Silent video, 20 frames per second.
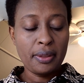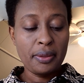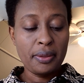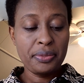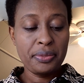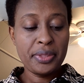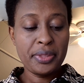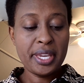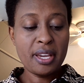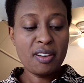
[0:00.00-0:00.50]

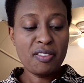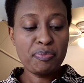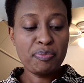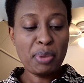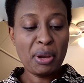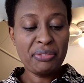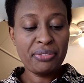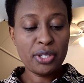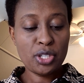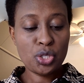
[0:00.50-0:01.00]
they have
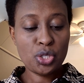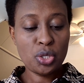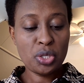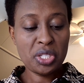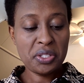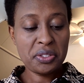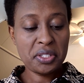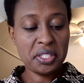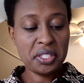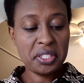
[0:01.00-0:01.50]

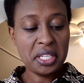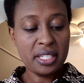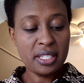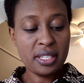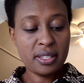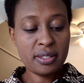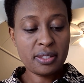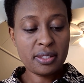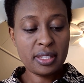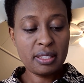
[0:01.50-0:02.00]
perfectionist
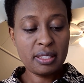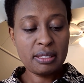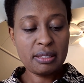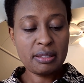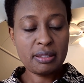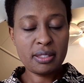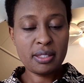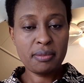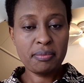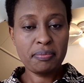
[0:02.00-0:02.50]

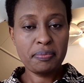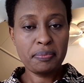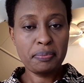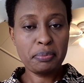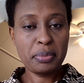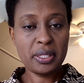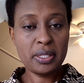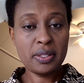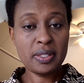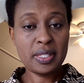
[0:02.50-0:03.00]
tendencies,
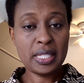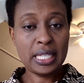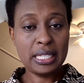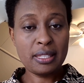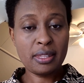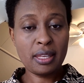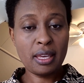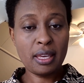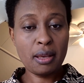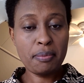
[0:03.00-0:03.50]
but inside
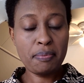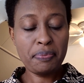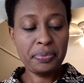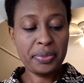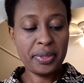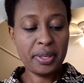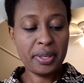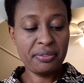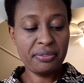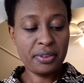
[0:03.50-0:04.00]
them,
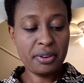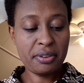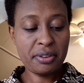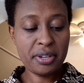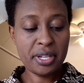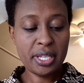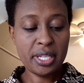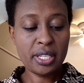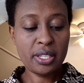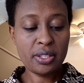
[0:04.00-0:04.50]
they're
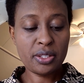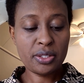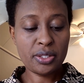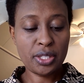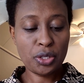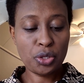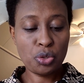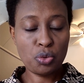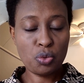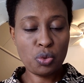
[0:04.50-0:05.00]
very
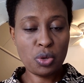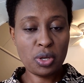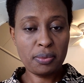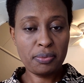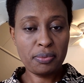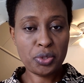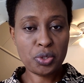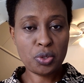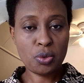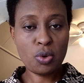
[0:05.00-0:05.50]
insecure.
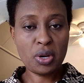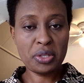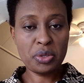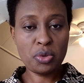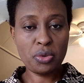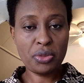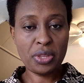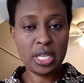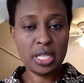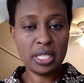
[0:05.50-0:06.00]
So what
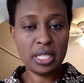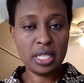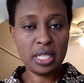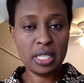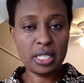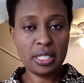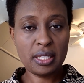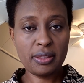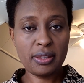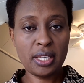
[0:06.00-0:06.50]
do they need?
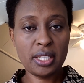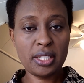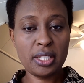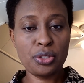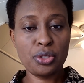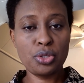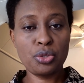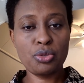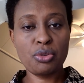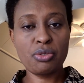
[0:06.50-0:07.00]
They
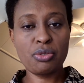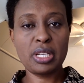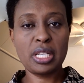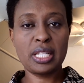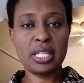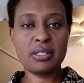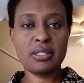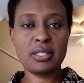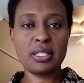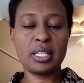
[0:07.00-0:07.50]
need you to
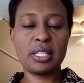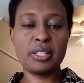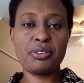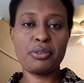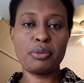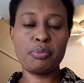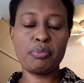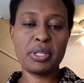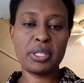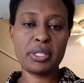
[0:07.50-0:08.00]
relax a
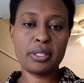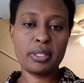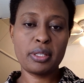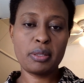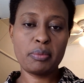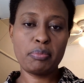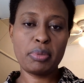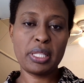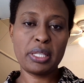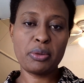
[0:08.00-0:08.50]
little bit,
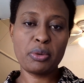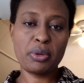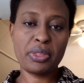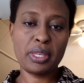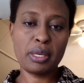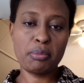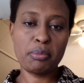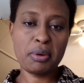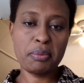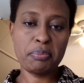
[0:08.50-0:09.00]
play with
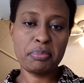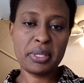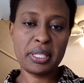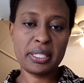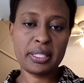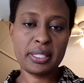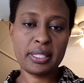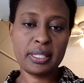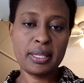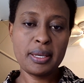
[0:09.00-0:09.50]
them a
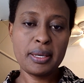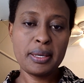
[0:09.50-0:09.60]
bit.